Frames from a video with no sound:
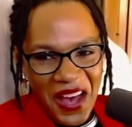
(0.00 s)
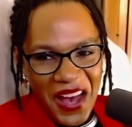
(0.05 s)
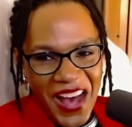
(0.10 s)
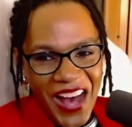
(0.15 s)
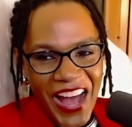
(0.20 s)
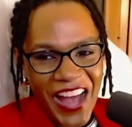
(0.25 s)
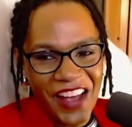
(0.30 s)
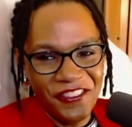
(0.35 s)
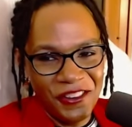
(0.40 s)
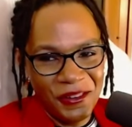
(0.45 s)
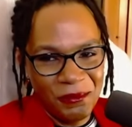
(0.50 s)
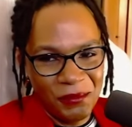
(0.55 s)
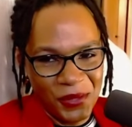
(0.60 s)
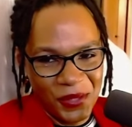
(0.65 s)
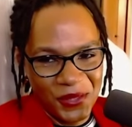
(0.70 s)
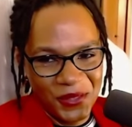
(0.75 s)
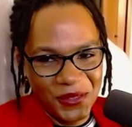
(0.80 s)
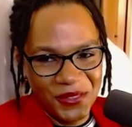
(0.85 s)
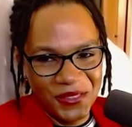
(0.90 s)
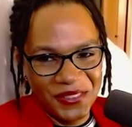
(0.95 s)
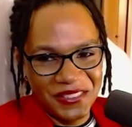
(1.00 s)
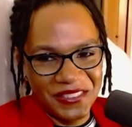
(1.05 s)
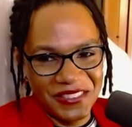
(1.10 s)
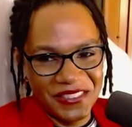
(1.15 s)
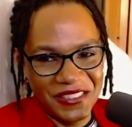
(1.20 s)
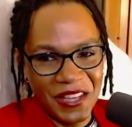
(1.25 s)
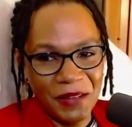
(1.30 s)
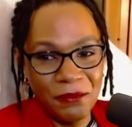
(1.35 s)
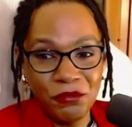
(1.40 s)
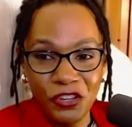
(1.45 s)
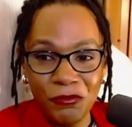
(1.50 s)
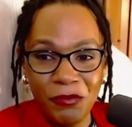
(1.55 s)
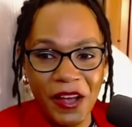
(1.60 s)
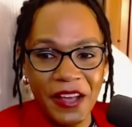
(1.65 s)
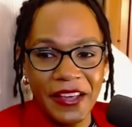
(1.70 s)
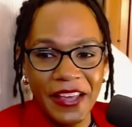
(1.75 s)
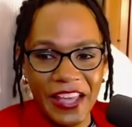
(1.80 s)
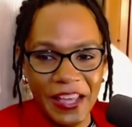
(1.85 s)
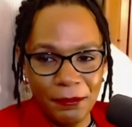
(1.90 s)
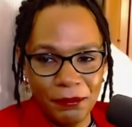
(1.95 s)
I've improved my
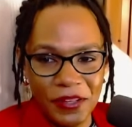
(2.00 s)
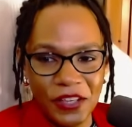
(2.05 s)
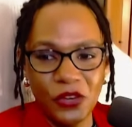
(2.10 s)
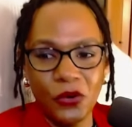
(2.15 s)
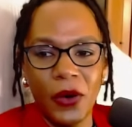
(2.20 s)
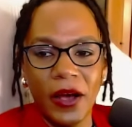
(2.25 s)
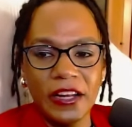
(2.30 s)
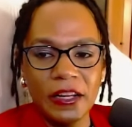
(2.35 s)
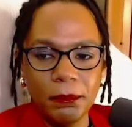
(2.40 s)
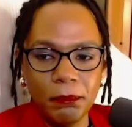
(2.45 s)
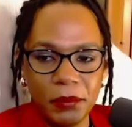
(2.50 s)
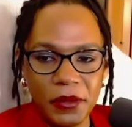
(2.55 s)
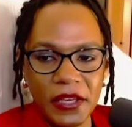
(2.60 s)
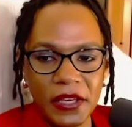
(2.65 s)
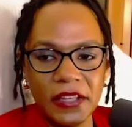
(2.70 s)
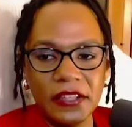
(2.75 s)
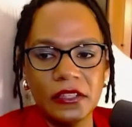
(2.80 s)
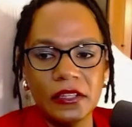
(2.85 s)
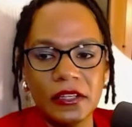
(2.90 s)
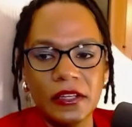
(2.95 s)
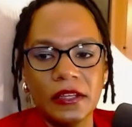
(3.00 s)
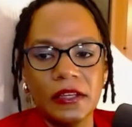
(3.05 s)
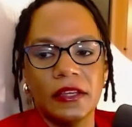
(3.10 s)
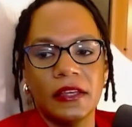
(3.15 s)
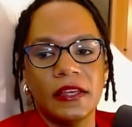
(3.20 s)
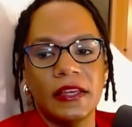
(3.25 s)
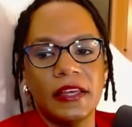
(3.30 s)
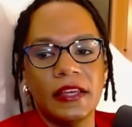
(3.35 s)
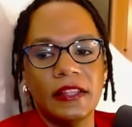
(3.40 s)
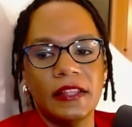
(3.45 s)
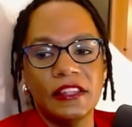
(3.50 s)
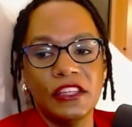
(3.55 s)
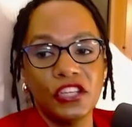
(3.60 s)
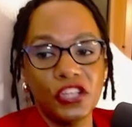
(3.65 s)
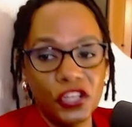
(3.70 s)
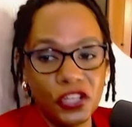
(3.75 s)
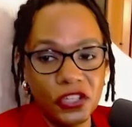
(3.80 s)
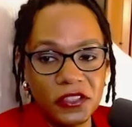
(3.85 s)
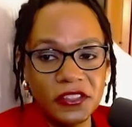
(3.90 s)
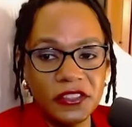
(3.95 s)
gameplay quite a bit in the
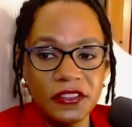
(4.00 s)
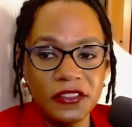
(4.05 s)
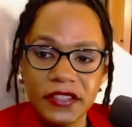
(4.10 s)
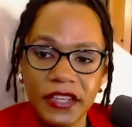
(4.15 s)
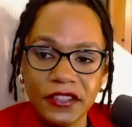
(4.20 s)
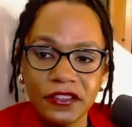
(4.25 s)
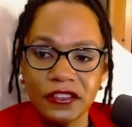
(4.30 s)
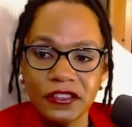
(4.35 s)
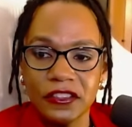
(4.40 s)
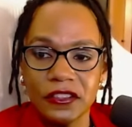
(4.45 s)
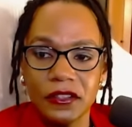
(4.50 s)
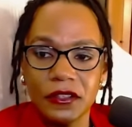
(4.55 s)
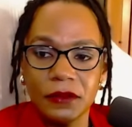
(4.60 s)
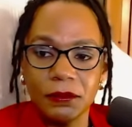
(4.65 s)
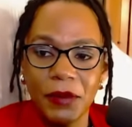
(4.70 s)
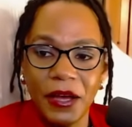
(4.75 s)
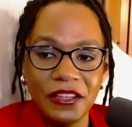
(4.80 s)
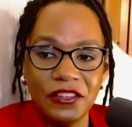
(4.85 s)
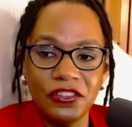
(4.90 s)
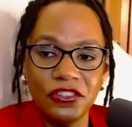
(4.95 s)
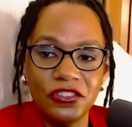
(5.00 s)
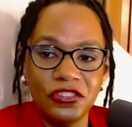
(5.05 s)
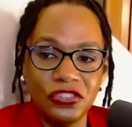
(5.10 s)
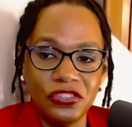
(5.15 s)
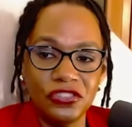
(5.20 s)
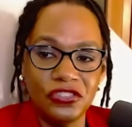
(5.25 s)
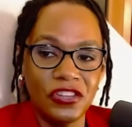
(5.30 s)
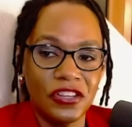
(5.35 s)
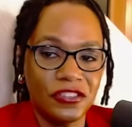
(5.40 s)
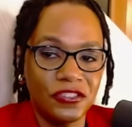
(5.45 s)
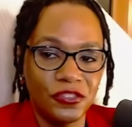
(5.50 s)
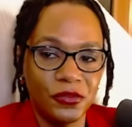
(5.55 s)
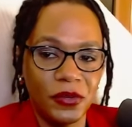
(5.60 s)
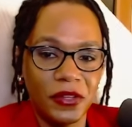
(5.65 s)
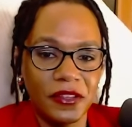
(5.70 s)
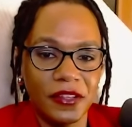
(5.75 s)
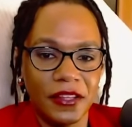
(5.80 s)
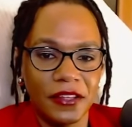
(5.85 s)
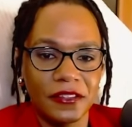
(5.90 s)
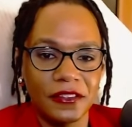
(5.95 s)
early stages by just doing
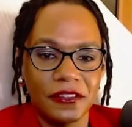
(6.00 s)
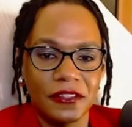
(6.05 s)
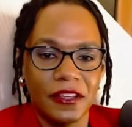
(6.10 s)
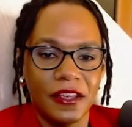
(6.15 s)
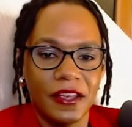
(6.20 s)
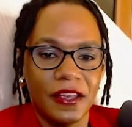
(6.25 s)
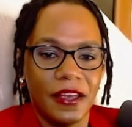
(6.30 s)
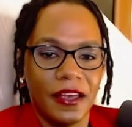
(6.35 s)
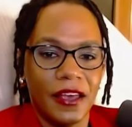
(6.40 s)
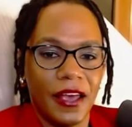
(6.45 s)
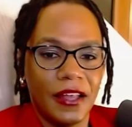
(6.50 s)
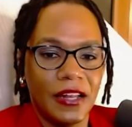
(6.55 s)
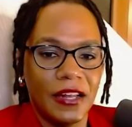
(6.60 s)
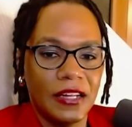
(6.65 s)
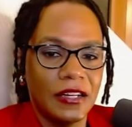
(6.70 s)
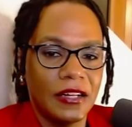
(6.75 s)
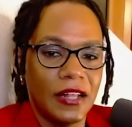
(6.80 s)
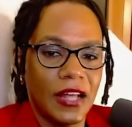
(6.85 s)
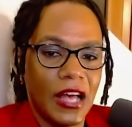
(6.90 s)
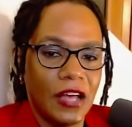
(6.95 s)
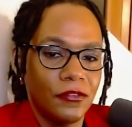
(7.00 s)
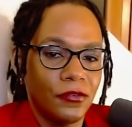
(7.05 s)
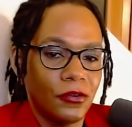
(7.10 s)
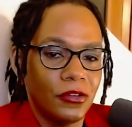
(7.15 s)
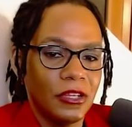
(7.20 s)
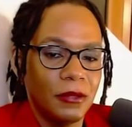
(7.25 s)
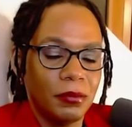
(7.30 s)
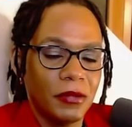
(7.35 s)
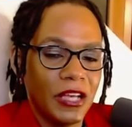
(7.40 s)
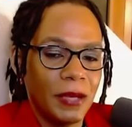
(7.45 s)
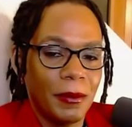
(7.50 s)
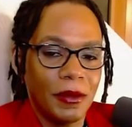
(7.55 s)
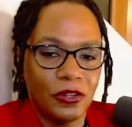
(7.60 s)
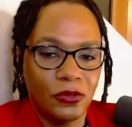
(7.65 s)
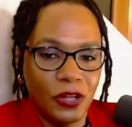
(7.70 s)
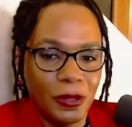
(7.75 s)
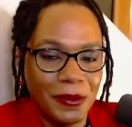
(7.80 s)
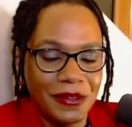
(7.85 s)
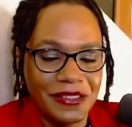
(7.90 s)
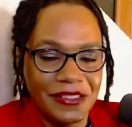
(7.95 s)
this and I've only played about
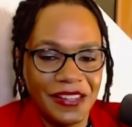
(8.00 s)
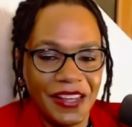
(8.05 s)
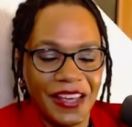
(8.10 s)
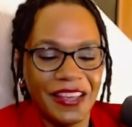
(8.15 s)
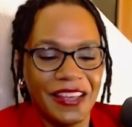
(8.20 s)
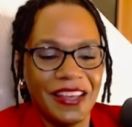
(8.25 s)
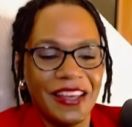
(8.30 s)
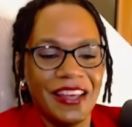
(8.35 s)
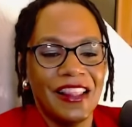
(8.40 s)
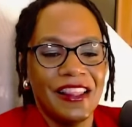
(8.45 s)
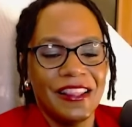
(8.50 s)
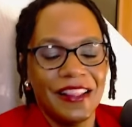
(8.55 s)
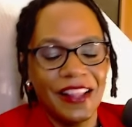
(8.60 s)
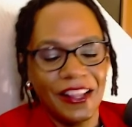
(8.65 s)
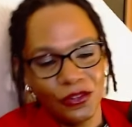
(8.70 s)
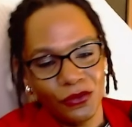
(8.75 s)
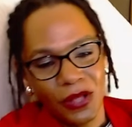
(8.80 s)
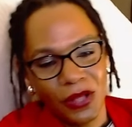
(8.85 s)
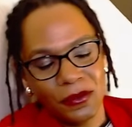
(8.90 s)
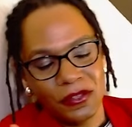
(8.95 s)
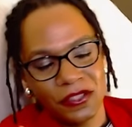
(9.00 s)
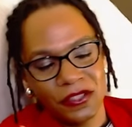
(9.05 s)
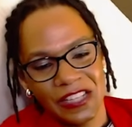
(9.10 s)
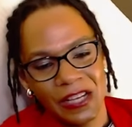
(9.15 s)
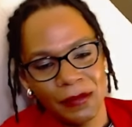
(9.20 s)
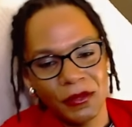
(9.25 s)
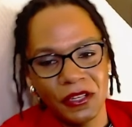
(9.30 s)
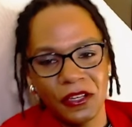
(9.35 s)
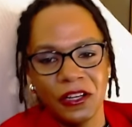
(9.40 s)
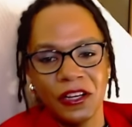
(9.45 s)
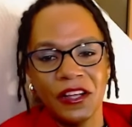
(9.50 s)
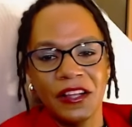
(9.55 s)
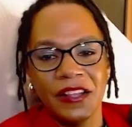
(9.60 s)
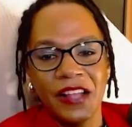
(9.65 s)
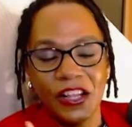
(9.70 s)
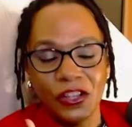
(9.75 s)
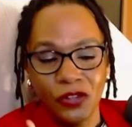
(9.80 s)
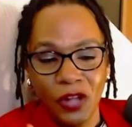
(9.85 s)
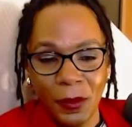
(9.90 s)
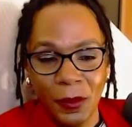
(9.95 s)
20 minutes a day. I'm gonna stop here.
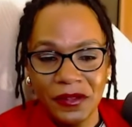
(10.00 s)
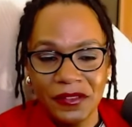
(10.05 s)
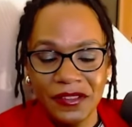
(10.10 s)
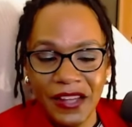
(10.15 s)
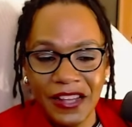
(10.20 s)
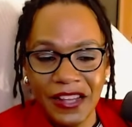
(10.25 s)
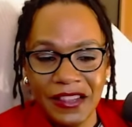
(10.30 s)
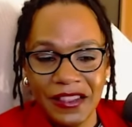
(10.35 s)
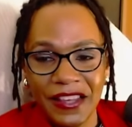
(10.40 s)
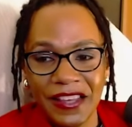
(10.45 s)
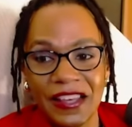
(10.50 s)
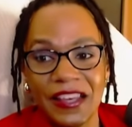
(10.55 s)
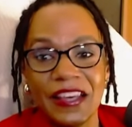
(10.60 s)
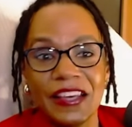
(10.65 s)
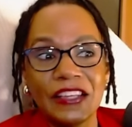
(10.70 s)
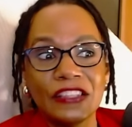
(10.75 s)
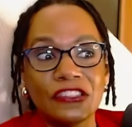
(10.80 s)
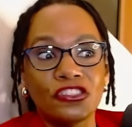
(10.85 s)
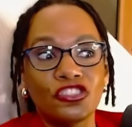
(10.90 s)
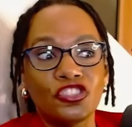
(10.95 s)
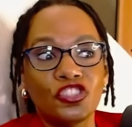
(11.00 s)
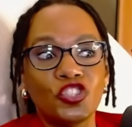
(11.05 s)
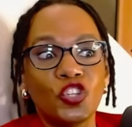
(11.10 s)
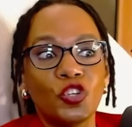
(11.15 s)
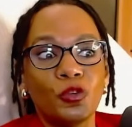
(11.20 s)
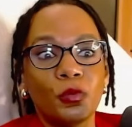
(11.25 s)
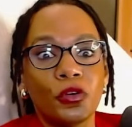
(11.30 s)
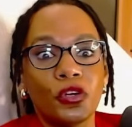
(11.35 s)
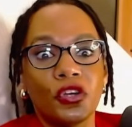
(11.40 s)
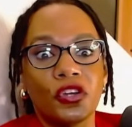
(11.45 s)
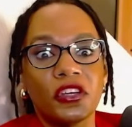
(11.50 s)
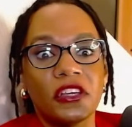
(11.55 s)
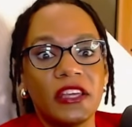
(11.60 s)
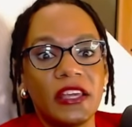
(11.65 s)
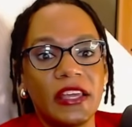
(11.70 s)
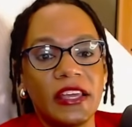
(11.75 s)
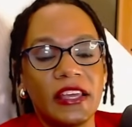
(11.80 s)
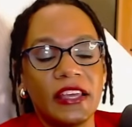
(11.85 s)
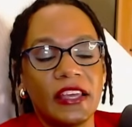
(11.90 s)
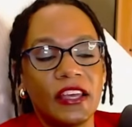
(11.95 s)
That 20 minutes a day thing is super
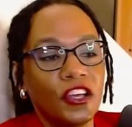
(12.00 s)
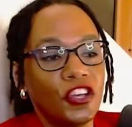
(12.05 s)
key.